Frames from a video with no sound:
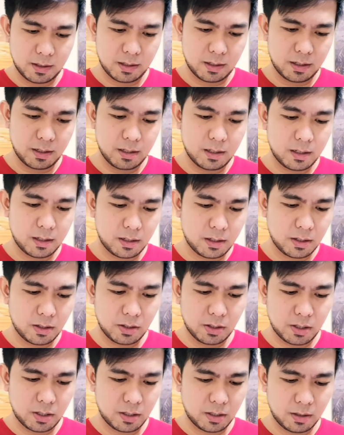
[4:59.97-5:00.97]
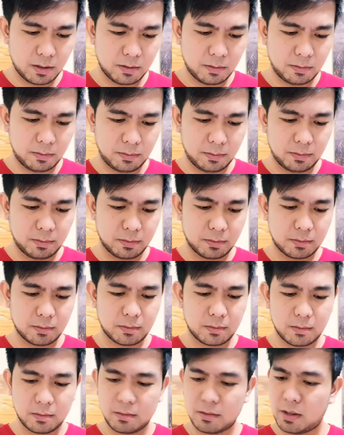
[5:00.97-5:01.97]
and
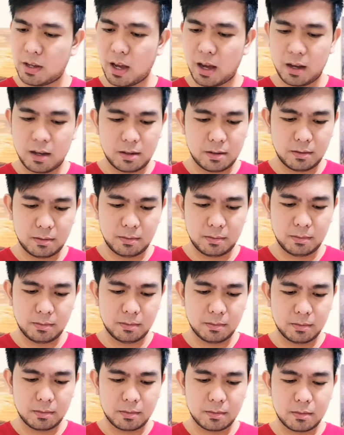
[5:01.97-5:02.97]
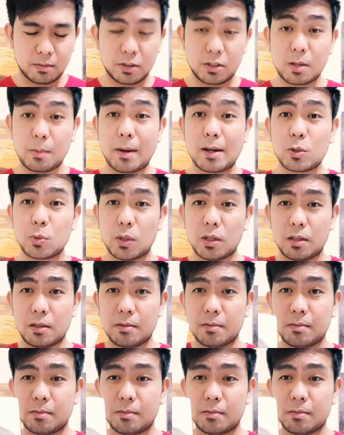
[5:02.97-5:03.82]
yeah, it's a manual.